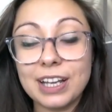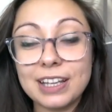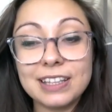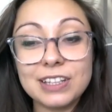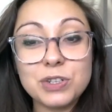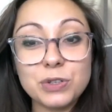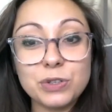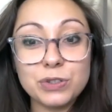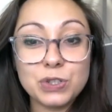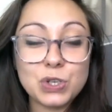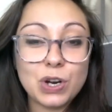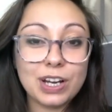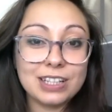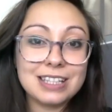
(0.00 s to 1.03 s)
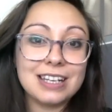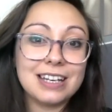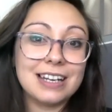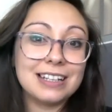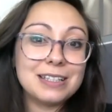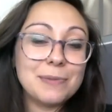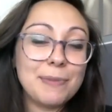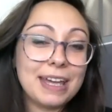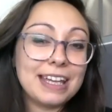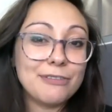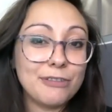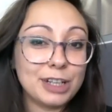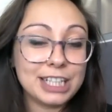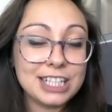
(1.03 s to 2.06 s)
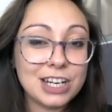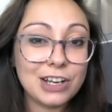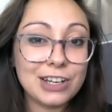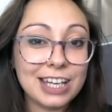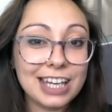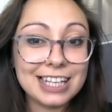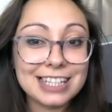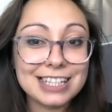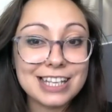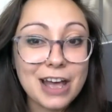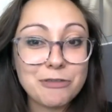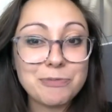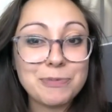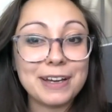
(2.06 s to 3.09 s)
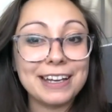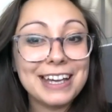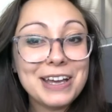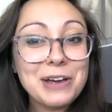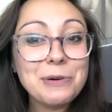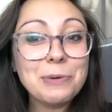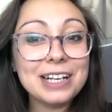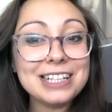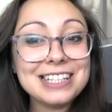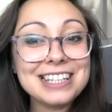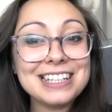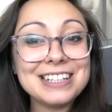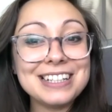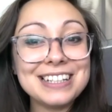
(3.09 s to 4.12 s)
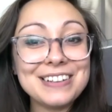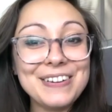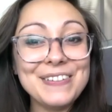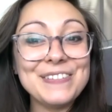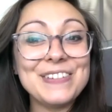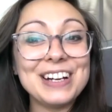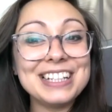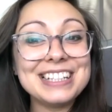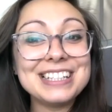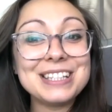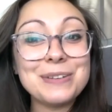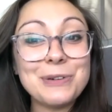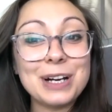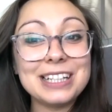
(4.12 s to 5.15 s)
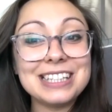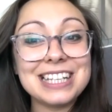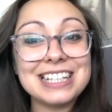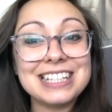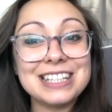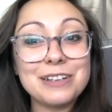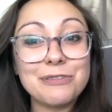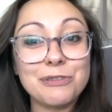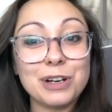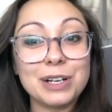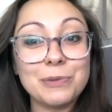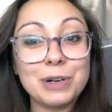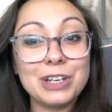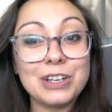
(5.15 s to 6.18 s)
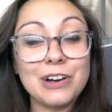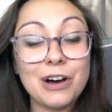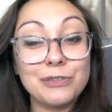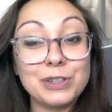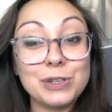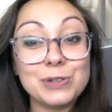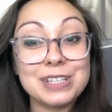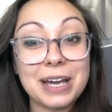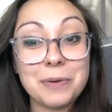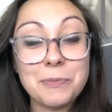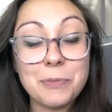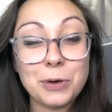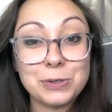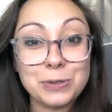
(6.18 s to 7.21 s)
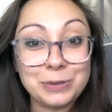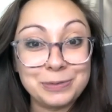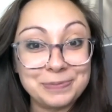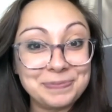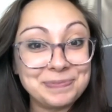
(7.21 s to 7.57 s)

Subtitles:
I think Sean's trying to make a funny joke here, Steph. But why does the wine taste different after your second bottle?